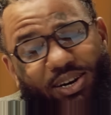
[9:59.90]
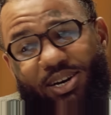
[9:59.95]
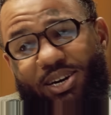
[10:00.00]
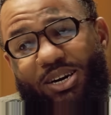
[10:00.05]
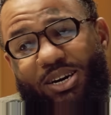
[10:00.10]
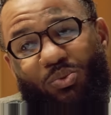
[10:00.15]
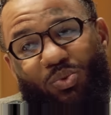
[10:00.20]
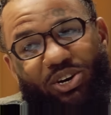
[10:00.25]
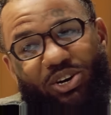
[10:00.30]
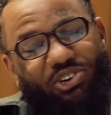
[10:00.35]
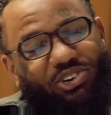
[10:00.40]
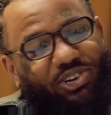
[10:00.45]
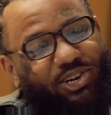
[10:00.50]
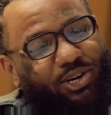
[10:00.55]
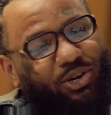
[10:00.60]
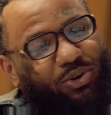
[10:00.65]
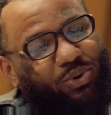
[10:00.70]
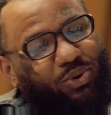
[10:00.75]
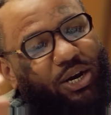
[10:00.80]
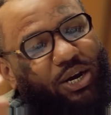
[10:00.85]
in the hood with it,
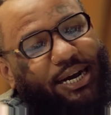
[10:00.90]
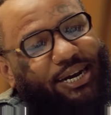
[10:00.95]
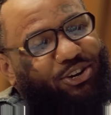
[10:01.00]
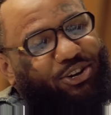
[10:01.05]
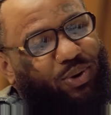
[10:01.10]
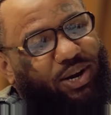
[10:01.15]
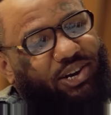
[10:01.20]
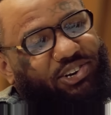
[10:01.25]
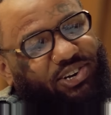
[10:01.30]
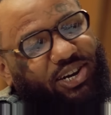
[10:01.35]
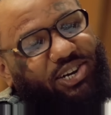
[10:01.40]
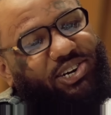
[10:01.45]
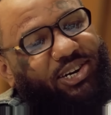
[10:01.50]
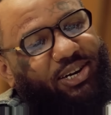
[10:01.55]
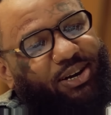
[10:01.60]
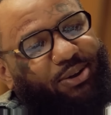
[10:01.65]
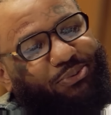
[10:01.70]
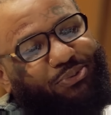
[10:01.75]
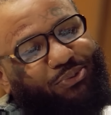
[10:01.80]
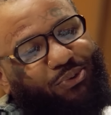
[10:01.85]
still mm.
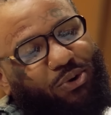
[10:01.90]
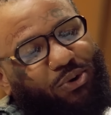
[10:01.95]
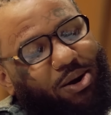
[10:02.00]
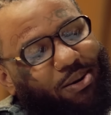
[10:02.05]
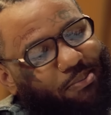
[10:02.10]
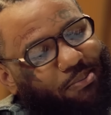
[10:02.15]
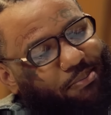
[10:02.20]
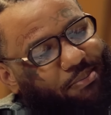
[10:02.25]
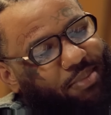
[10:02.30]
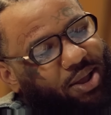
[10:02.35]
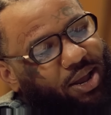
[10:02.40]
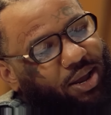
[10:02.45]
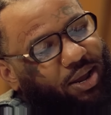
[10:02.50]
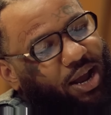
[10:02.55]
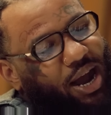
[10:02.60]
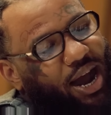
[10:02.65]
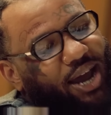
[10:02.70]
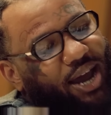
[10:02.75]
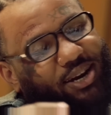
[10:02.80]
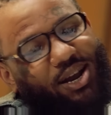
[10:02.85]
transitioning from.
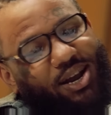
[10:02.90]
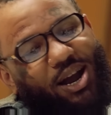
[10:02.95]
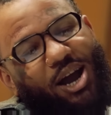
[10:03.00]
I had a